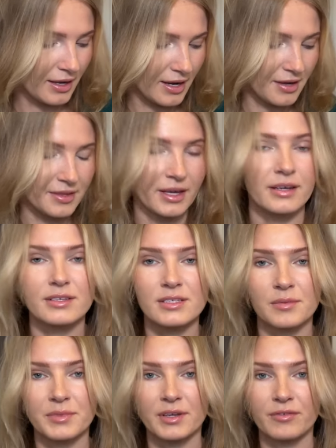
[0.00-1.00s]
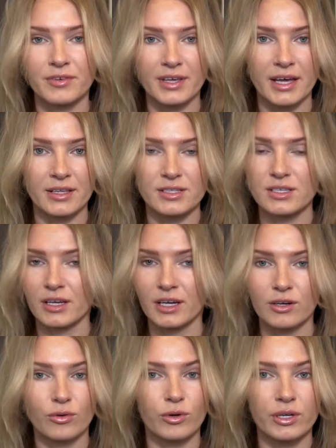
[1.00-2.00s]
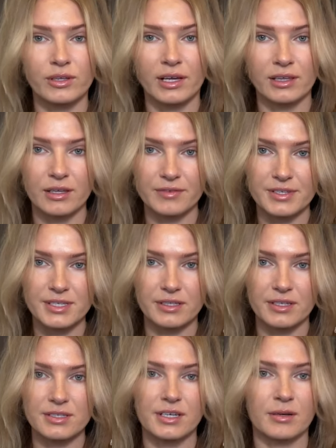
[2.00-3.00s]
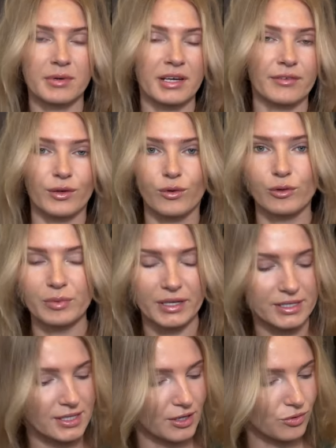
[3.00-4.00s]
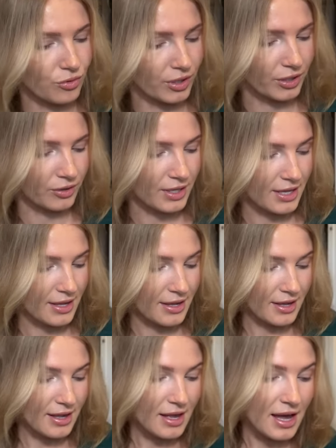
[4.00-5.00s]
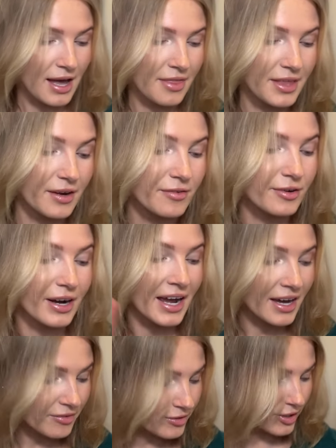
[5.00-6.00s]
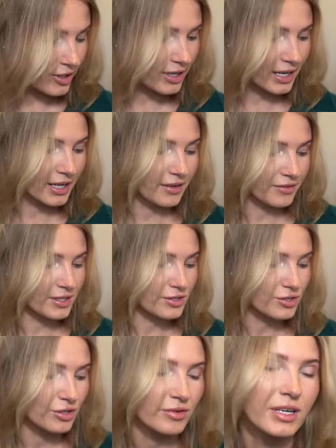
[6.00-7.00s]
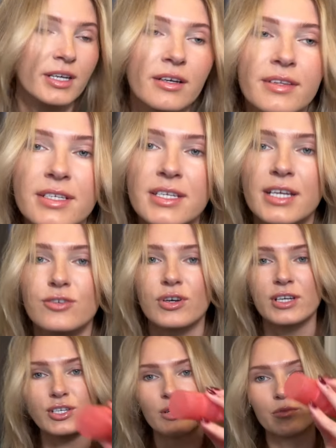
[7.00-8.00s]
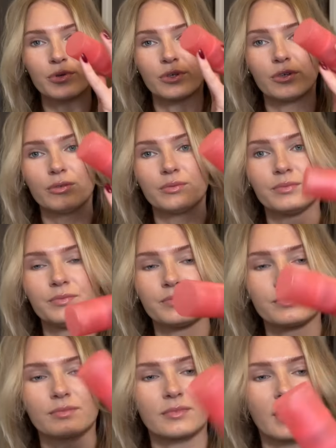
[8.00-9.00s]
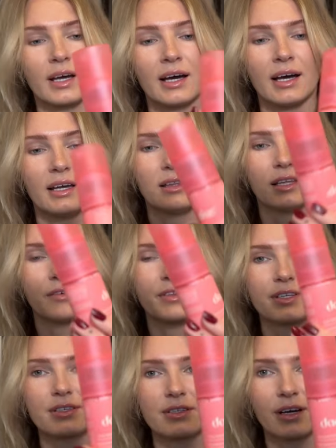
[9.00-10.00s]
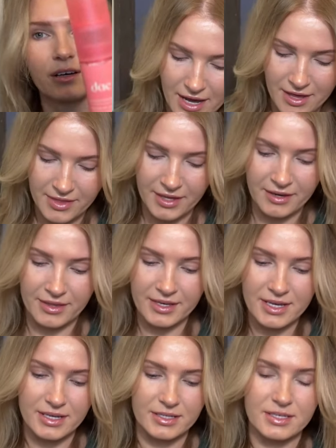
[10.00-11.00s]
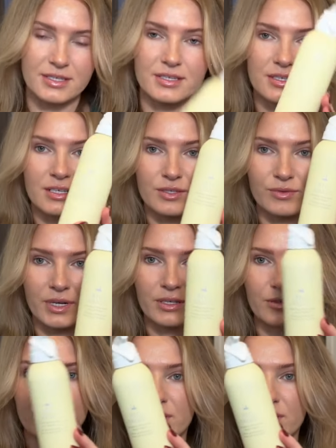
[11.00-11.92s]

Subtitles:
And then something for the ends, a hair oil. I love the sealing serum. I have the Olaplex hair oil. And then for after, I have these two right here, the Day Dry Shampoo. I love this stuff. And then this is what I use.